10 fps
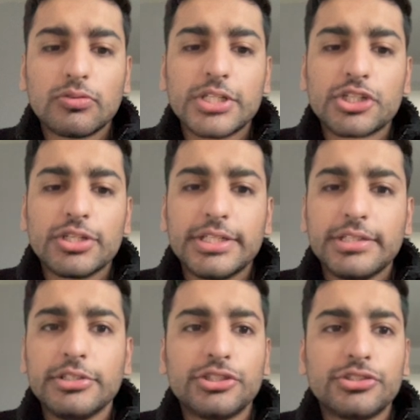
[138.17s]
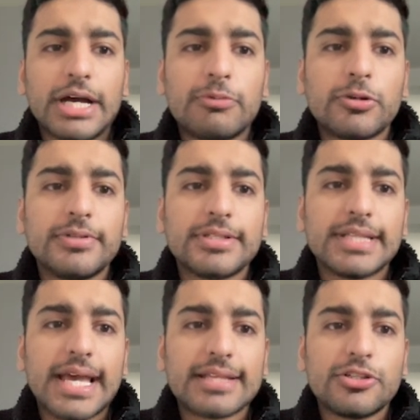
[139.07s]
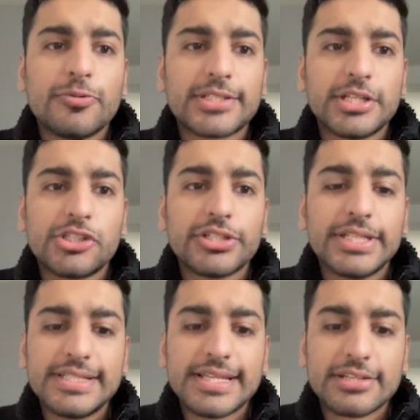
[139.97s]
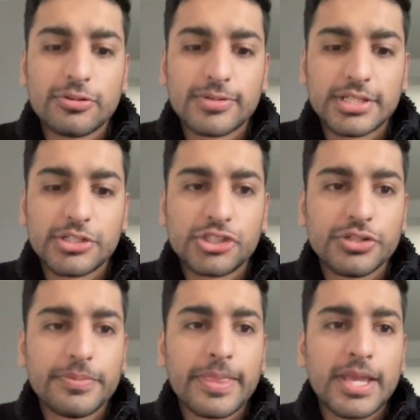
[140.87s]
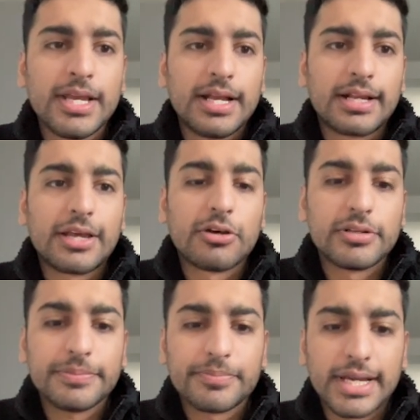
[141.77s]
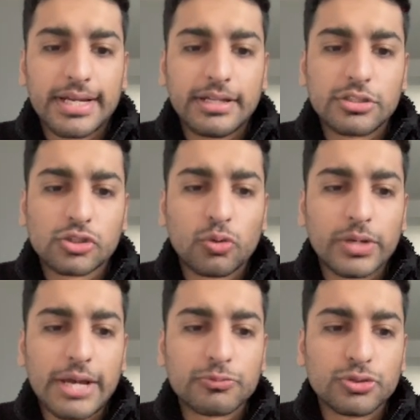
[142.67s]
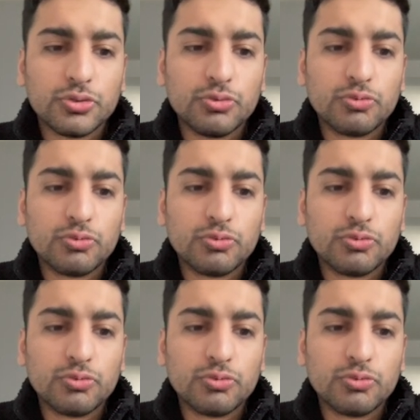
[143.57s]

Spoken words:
literally download this SEO extension, easy SEO extension, click on it, and then scroll down to